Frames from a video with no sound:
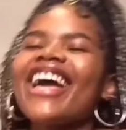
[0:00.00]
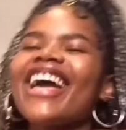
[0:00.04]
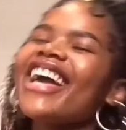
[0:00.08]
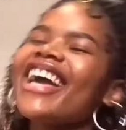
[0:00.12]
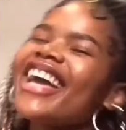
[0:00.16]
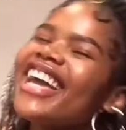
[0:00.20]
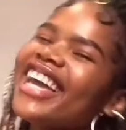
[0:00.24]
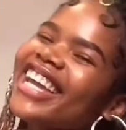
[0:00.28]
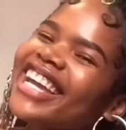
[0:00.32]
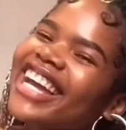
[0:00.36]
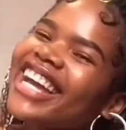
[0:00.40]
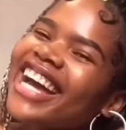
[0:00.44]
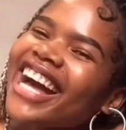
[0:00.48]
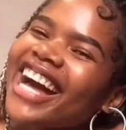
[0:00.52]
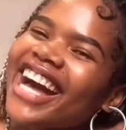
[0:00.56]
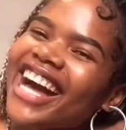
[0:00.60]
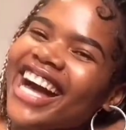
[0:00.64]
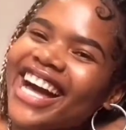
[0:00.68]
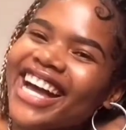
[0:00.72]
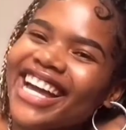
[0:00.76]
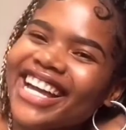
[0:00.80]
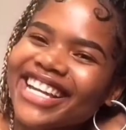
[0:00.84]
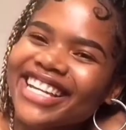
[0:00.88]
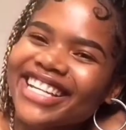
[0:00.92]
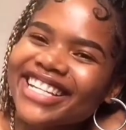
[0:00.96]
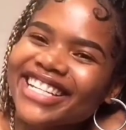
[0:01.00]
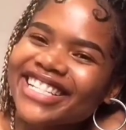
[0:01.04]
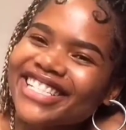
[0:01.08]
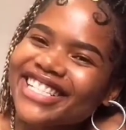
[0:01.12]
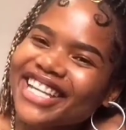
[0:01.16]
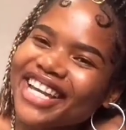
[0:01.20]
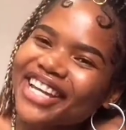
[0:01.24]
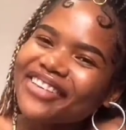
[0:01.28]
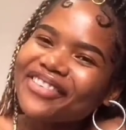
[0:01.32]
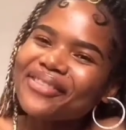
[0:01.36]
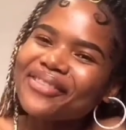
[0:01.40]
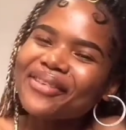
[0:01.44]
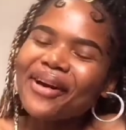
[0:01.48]
Hey guys,
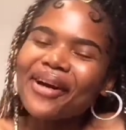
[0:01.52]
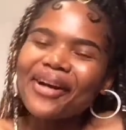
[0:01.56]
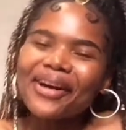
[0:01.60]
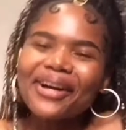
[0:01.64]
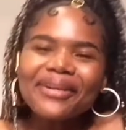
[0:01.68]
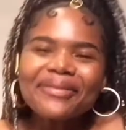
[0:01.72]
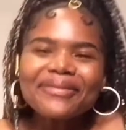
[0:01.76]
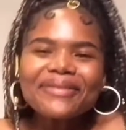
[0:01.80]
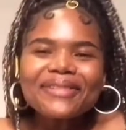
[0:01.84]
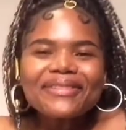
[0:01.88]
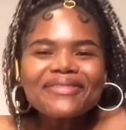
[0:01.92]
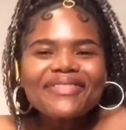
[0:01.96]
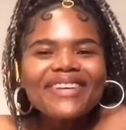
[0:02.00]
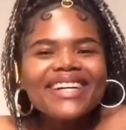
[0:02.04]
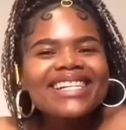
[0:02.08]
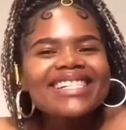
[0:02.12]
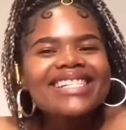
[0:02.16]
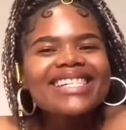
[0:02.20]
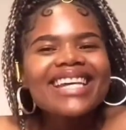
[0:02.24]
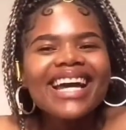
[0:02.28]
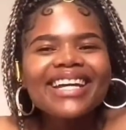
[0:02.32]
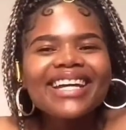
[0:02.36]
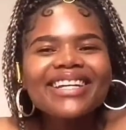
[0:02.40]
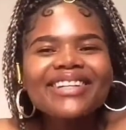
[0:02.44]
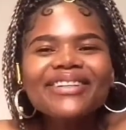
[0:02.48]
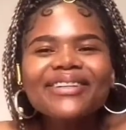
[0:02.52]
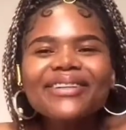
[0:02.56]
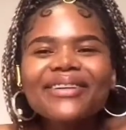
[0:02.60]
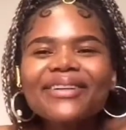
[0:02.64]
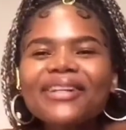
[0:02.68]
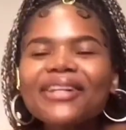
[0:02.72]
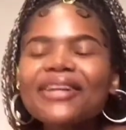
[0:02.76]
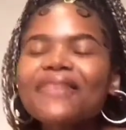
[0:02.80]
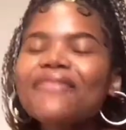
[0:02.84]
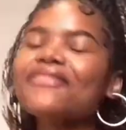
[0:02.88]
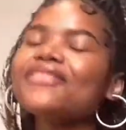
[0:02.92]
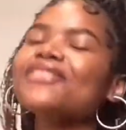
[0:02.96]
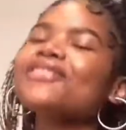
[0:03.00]
and welcome to my channel.
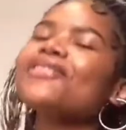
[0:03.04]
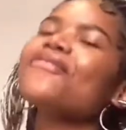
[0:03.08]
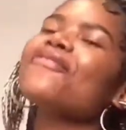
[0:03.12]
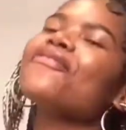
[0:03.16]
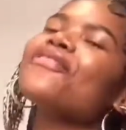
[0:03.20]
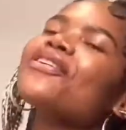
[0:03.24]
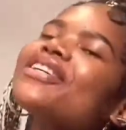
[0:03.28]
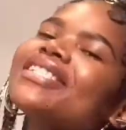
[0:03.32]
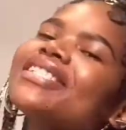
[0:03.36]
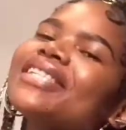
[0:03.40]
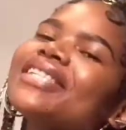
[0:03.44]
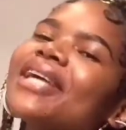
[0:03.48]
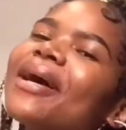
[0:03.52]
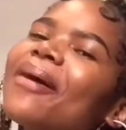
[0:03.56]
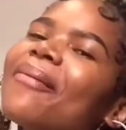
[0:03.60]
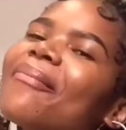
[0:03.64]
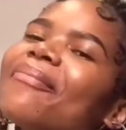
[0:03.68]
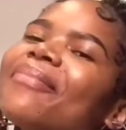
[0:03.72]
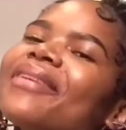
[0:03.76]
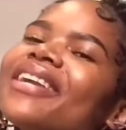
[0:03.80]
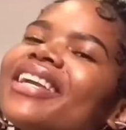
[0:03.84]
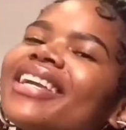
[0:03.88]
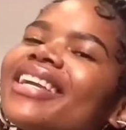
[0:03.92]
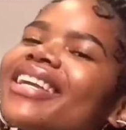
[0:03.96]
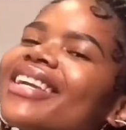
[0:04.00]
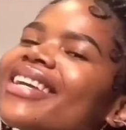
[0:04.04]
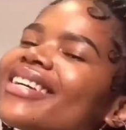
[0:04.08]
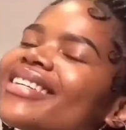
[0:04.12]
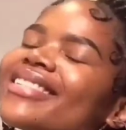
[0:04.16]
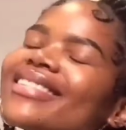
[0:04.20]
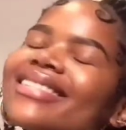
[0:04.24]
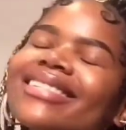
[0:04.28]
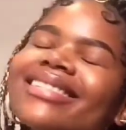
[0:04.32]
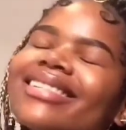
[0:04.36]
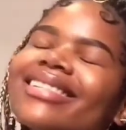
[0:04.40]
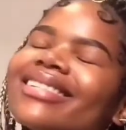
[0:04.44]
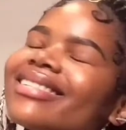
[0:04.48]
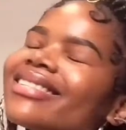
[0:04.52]
If it's your first time being here,
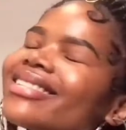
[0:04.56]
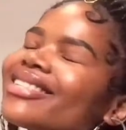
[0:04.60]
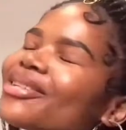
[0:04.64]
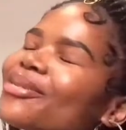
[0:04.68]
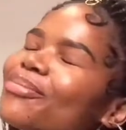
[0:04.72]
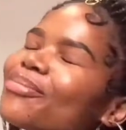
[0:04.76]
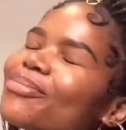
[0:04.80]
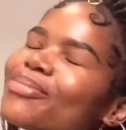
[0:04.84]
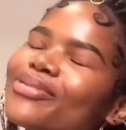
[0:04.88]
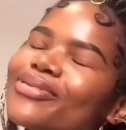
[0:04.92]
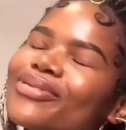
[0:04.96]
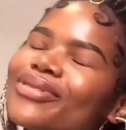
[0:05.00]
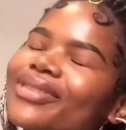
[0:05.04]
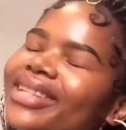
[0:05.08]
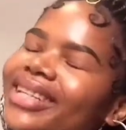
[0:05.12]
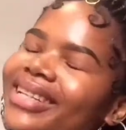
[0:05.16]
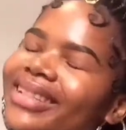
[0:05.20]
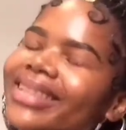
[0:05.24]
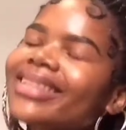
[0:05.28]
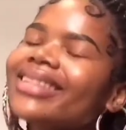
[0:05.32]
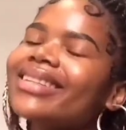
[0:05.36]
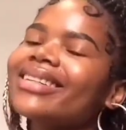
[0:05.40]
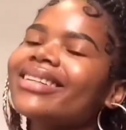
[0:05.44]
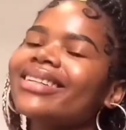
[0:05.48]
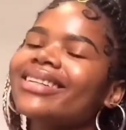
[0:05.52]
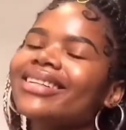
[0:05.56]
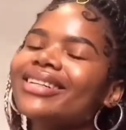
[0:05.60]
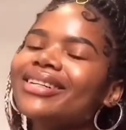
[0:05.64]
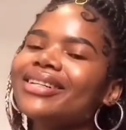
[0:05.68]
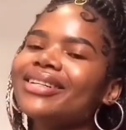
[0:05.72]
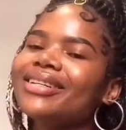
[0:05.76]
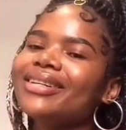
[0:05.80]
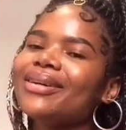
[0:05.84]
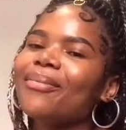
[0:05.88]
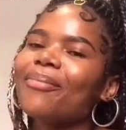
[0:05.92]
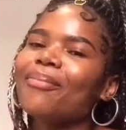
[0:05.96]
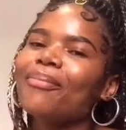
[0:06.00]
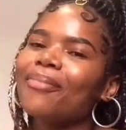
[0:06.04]
sister, brother,
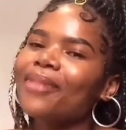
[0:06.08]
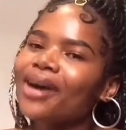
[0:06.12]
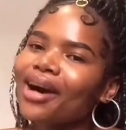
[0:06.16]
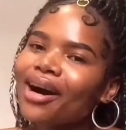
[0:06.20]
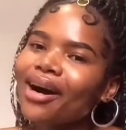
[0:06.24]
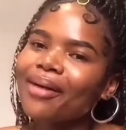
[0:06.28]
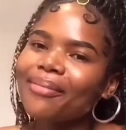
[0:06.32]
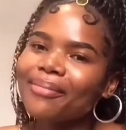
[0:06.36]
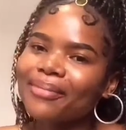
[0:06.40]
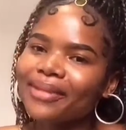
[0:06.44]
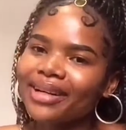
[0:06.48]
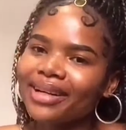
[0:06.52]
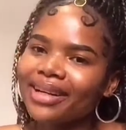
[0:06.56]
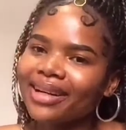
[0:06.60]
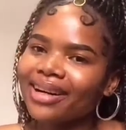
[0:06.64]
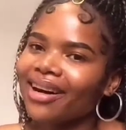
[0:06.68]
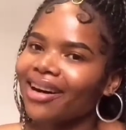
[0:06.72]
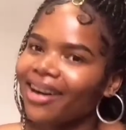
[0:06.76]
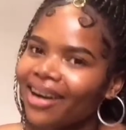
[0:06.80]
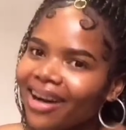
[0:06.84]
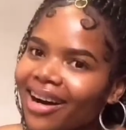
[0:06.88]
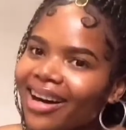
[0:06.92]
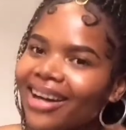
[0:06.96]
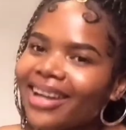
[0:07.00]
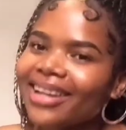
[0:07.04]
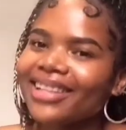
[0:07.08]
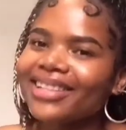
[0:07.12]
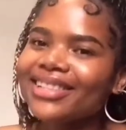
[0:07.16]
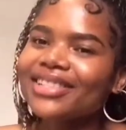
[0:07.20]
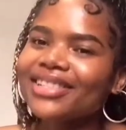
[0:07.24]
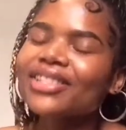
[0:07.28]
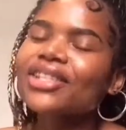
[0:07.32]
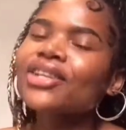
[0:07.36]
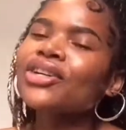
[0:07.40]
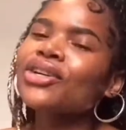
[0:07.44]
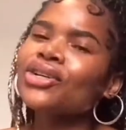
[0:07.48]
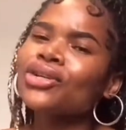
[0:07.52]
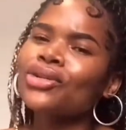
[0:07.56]
mama, aunt,
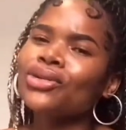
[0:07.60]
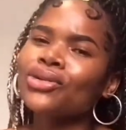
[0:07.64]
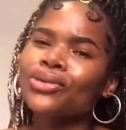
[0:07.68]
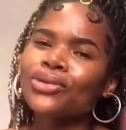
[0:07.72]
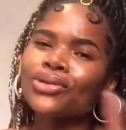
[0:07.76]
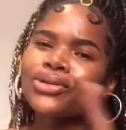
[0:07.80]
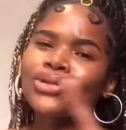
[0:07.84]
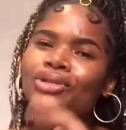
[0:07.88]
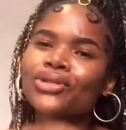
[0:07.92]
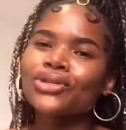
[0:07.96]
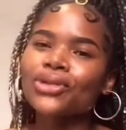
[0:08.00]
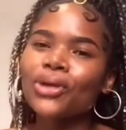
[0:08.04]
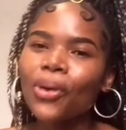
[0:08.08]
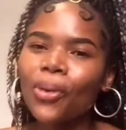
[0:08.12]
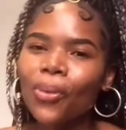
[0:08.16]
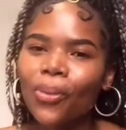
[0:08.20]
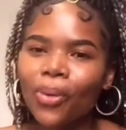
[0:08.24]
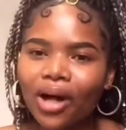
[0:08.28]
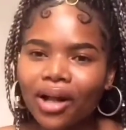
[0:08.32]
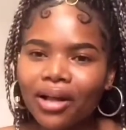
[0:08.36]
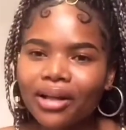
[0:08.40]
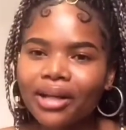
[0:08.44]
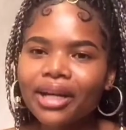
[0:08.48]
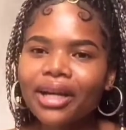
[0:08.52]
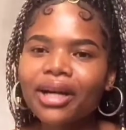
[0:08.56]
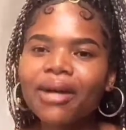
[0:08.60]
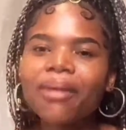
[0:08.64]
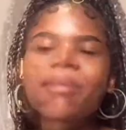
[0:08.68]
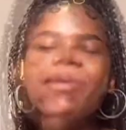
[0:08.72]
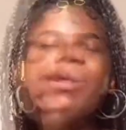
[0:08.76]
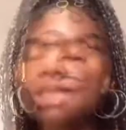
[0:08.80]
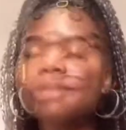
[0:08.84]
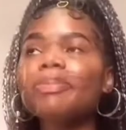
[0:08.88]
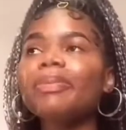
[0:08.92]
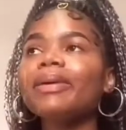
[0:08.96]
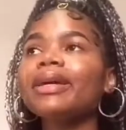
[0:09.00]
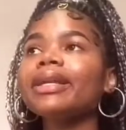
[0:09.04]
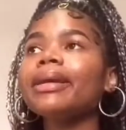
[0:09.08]
you're so welcome.
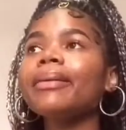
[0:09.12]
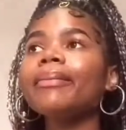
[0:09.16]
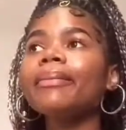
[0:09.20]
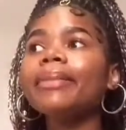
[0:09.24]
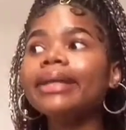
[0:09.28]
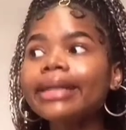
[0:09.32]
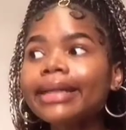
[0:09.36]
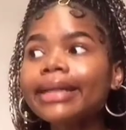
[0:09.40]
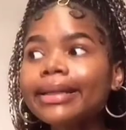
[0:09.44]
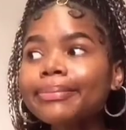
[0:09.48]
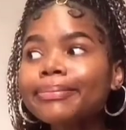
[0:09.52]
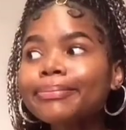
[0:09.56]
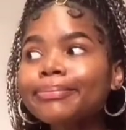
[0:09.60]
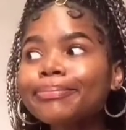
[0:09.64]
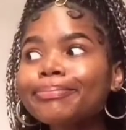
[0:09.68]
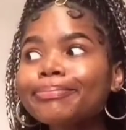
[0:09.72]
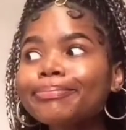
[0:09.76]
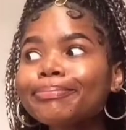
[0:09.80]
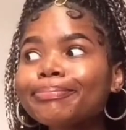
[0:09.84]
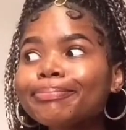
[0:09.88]
It's been a minute,